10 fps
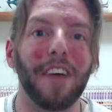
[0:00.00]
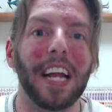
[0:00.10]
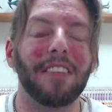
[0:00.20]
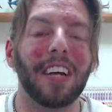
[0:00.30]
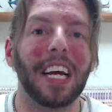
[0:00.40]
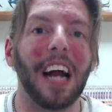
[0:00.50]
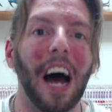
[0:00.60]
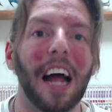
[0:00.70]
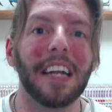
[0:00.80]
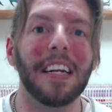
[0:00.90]
And it's like an
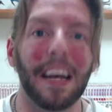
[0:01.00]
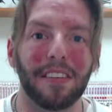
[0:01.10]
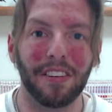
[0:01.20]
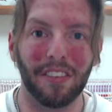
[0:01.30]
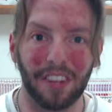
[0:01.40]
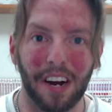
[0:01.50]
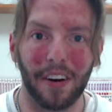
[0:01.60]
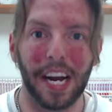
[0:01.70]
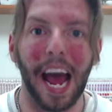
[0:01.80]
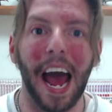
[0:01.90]

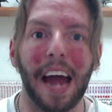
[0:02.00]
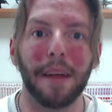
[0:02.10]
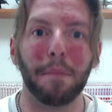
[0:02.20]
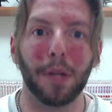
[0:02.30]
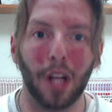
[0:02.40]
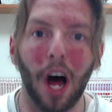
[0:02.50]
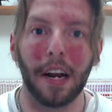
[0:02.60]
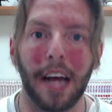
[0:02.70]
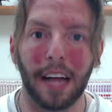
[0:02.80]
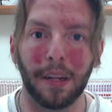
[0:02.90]
unnecessary added
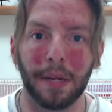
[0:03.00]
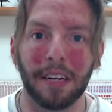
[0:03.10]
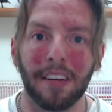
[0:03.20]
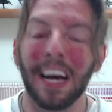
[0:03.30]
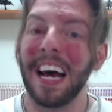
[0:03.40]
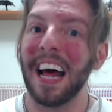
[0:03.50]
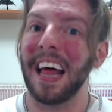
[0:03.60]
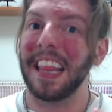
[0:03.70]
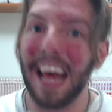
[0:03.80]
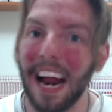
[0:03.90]
plot element
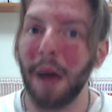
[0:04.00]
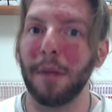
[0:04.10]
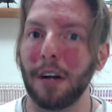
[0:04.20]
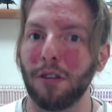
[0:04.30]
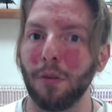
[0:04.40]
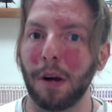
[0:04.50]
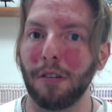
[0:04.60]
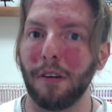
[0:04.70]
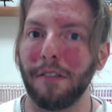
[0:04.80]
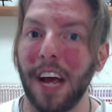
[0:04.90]
that I'm not too much
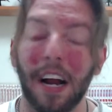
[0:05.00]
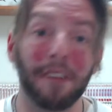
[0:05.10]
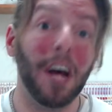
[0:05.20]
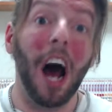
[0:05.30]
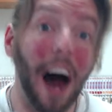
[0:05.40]
of a fan of.